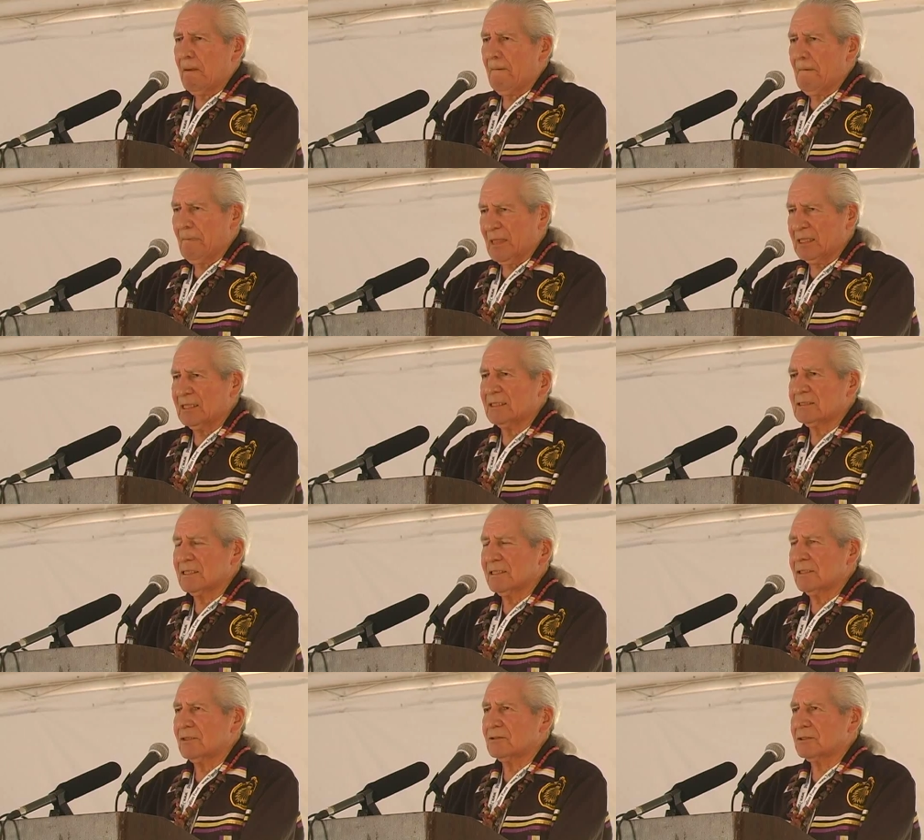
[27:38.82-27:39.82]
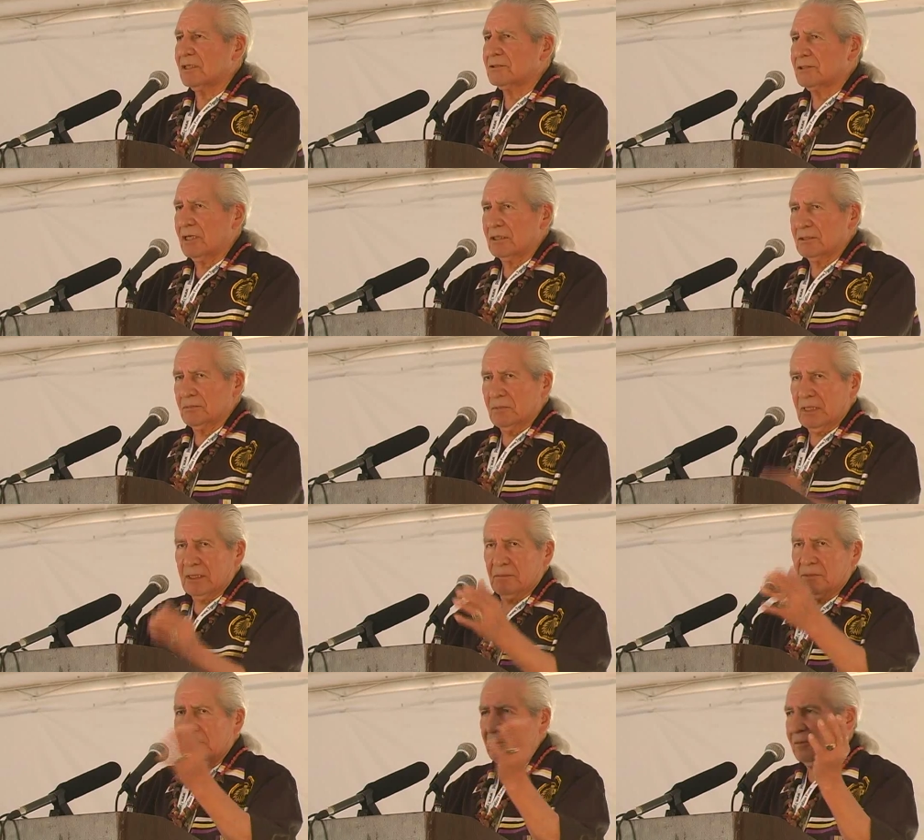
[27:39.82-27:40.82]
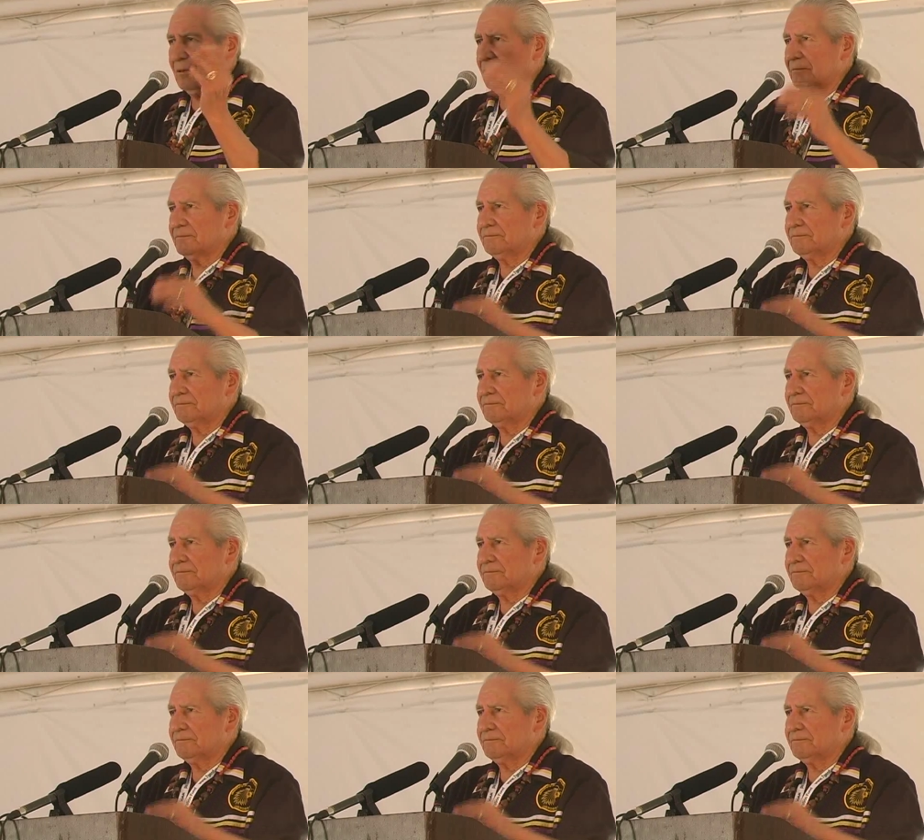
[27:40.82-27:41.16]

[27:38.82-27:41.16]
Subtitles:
and these leaders are judged by the people,